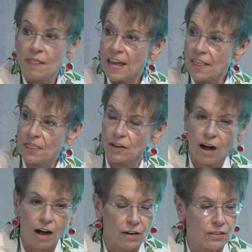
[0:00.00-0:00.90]
Then there
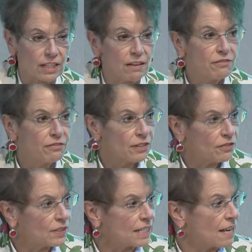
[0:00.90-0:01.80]
are the
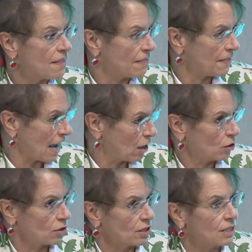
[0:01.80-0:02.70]

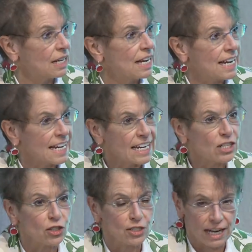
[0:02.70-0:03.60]
50,000
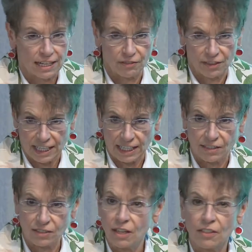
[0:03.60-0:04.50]
Internet of Things,